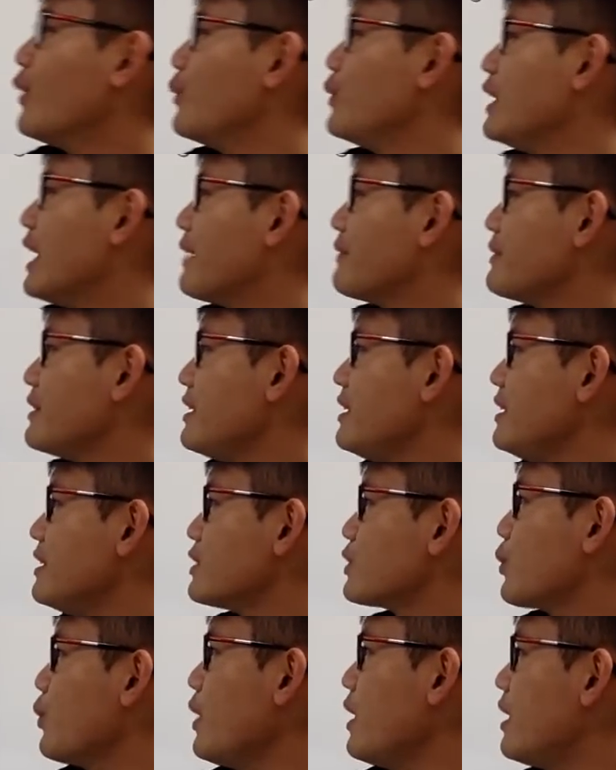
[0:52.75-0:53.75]
We have t
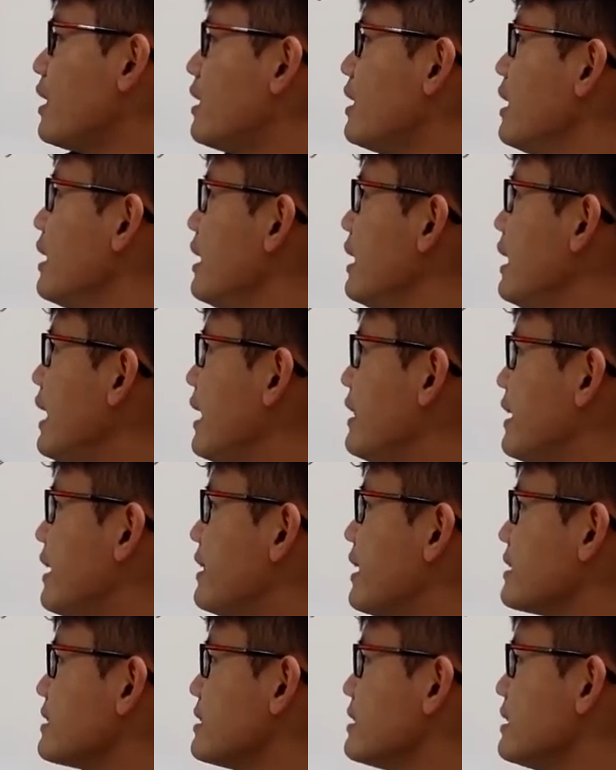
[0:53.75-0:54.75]
squared, and then
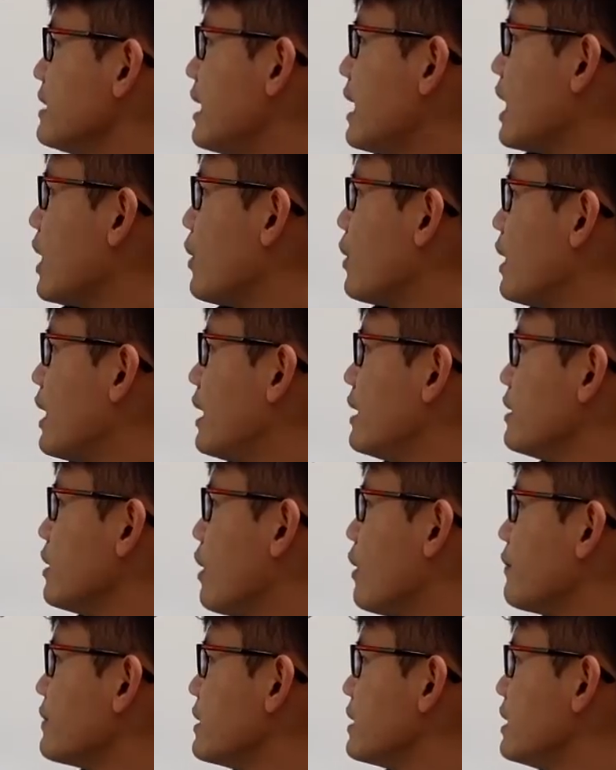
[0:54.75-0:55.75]
that's ln
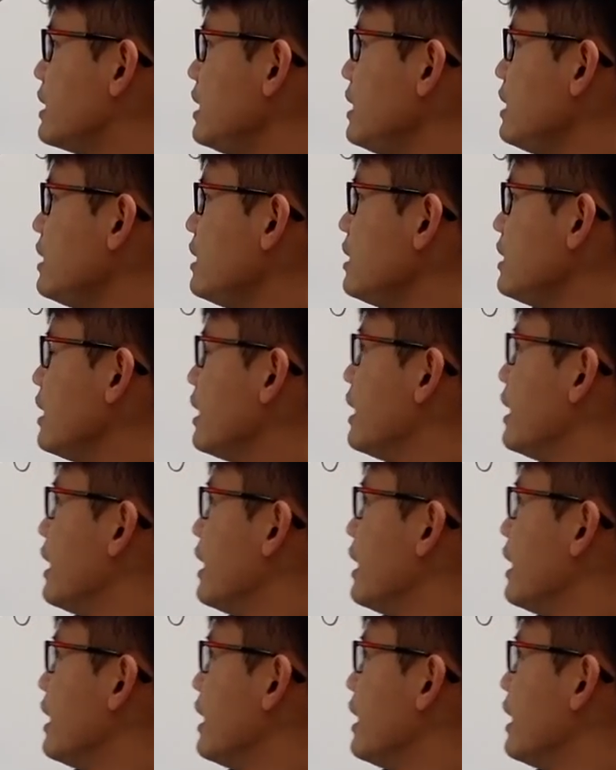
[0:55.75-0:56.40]
of t,